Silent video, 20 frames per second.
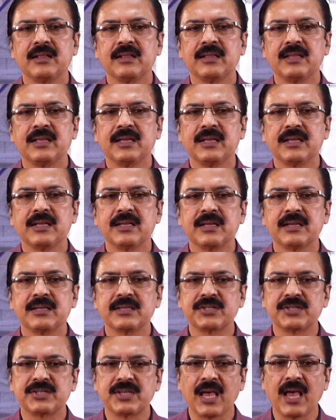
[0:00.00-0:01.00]
the
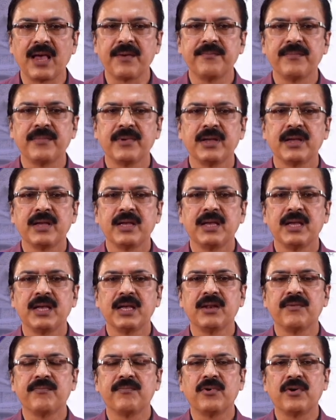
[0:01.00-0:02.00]
same
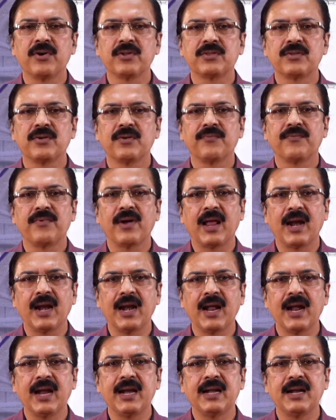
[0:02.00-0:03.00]
in both
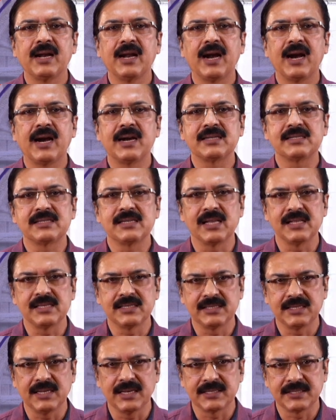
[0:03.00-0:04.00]
Fahrenheit and
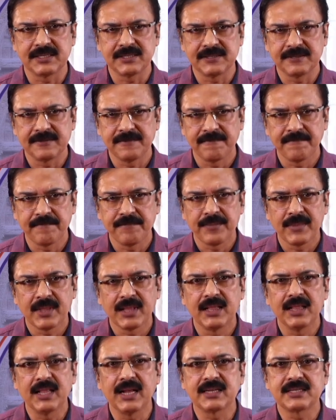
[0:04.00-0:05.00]
Celsius.
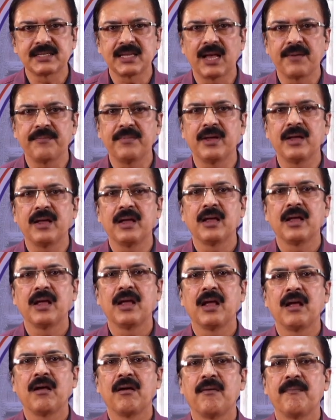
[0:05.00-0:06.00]
Let's have a
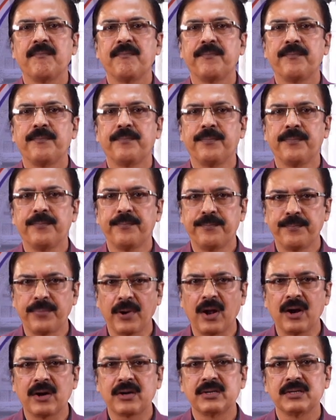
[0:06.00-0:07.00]

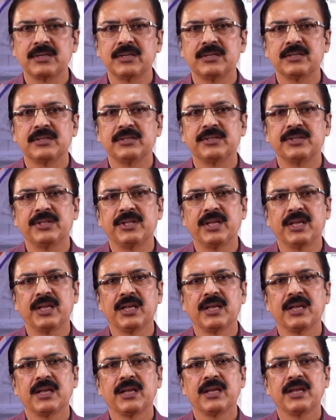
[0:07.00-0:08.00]
plot
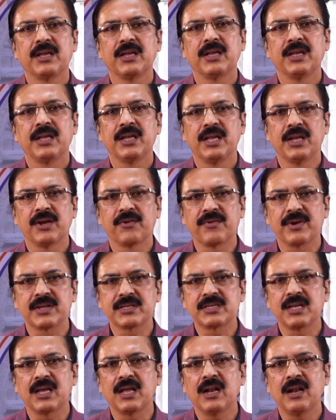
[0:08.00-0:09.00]
the
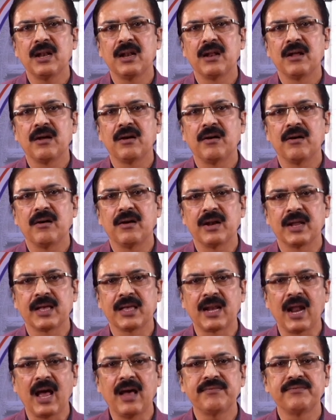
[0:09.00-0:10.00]
equation on a
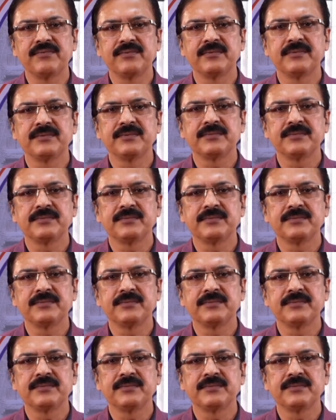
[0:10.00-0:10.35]
graph.